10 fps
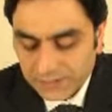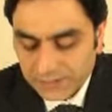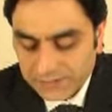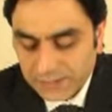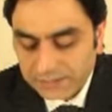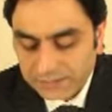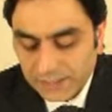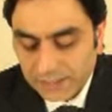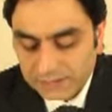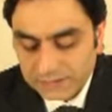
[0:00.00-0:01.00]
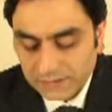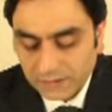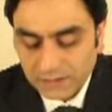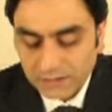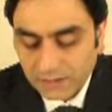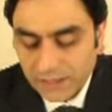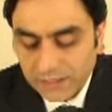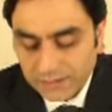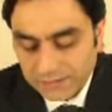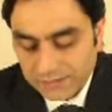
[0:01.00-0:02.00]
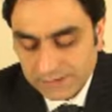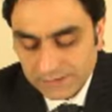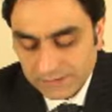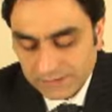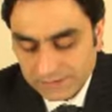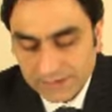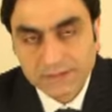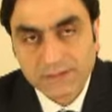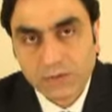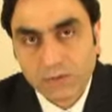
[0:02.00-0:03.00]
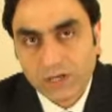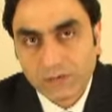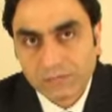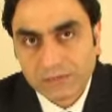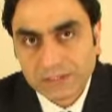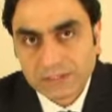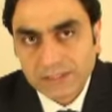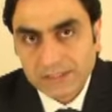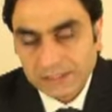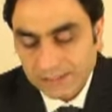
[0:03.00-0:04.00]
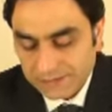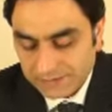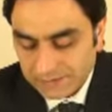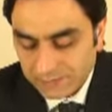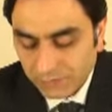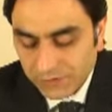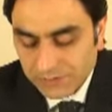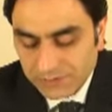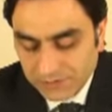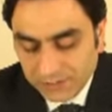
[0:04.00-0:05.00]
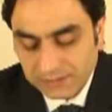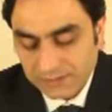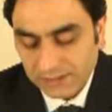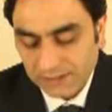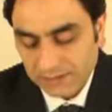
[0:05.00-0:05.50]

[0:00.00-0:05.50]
said that Allah is he is at Tawab, he is the most ready